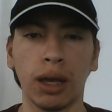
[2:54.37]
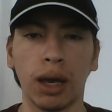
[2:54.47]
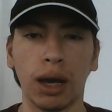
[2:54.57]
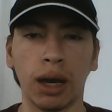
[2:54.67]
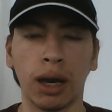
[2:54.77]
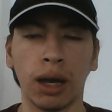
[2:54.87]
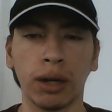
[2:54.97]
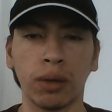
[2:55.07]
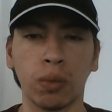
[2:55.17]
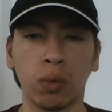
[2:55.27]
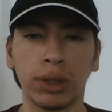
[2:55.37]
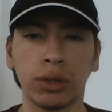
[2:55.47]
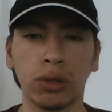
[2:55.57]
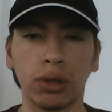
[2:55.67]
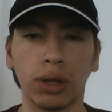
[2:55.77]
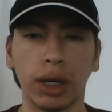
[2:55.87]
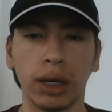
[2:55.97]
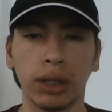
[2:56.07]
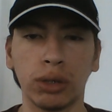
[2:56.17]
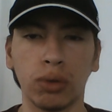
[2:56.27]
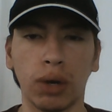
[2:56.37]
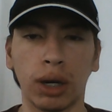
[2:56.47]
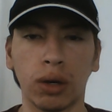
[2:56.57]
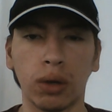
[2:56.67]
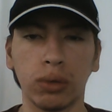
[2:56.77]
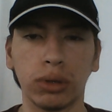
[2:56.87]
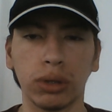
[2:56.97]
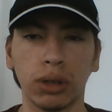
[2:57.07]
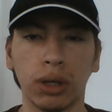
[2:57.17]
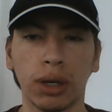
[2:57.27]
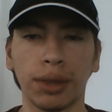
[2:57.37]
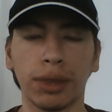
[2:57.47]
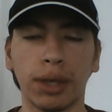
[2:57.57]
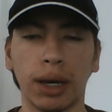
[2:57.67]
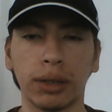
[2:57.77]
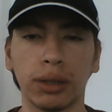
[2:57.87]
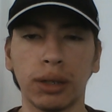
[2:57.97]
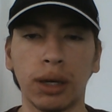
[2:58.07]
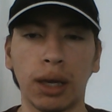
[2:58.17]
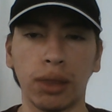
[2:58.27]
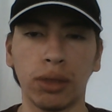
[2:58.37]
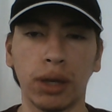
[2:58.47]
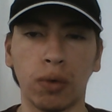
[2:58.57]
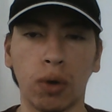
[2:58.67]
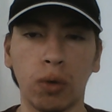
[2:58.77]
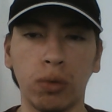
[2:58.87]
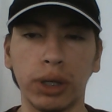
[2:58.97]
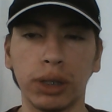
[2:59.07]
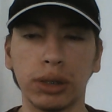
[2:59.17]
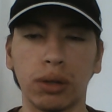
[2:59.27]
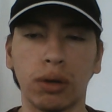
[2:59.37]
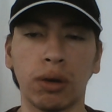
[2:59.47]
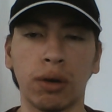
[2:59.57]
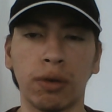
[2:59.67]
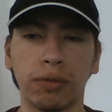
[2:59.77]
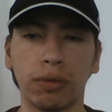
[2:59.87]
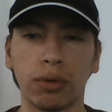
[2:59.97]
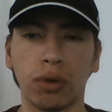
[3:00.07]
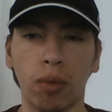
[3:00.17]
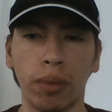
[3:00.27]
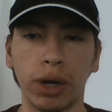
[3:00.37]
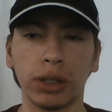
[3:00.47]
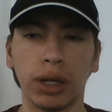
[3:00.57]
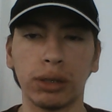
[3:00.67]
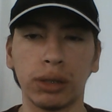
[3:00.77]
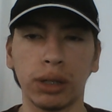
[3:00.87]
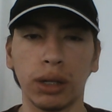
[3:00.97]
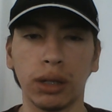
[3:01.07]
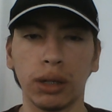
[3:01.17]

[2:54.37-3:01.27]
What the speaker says: and we took into account that the roughness of commercial steel